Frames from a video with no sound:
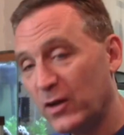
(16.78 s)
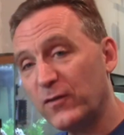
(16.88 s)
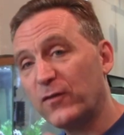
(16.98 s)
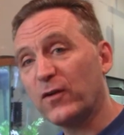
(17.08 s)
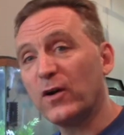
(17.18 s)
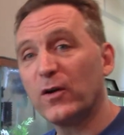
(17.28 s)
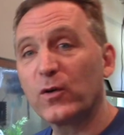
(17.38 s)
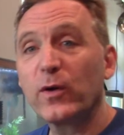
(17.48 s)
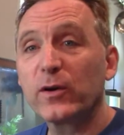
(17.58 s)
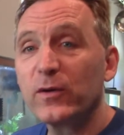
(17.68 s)
For a
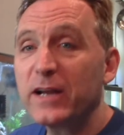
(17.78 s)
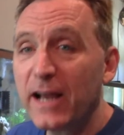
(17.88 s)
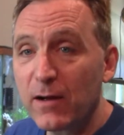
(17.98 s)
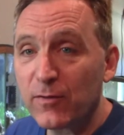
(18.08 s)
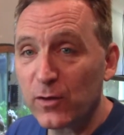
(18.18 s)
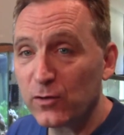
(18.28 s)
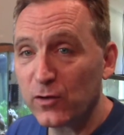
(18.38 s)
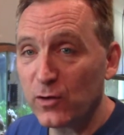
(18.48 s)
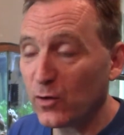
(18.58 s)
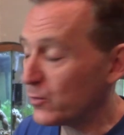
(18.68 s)
quick recap, for those of
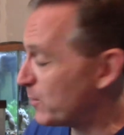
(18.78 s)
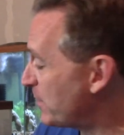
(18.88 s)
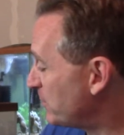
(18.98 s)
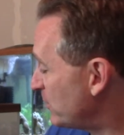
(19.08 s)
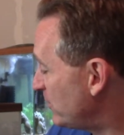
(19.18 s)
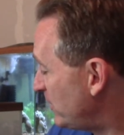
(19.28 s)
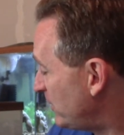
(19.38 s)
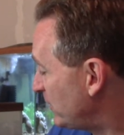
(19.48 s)
you who don't remember,